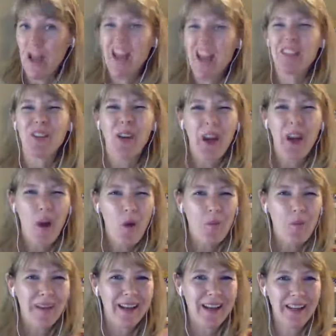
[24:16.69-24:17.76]
So I hope
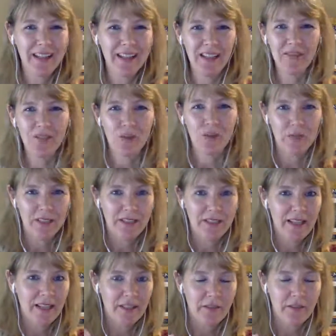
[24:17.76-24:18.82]
that kind of gives you a
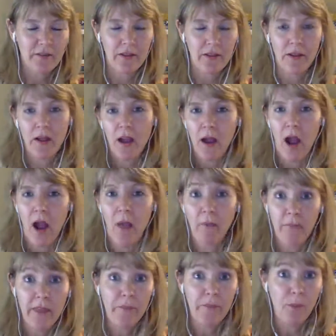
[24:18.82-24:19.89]
sense of the, uh,
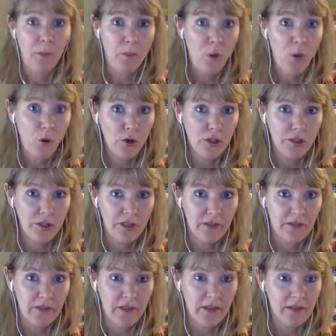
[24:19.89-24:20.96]
the proportions of
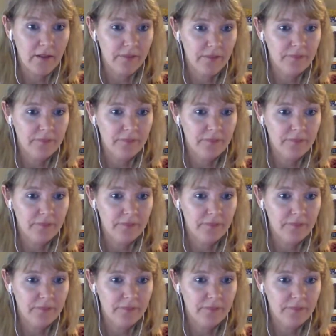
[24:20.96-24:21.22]
things.